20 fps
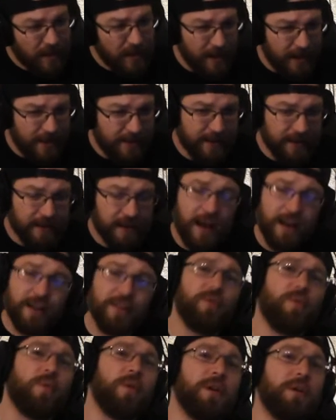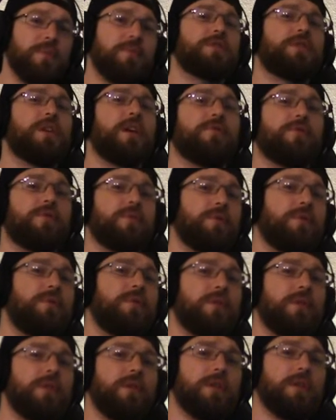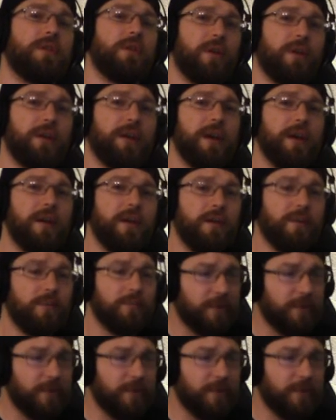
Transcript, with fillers: and then got it to where he was comfortable, okay?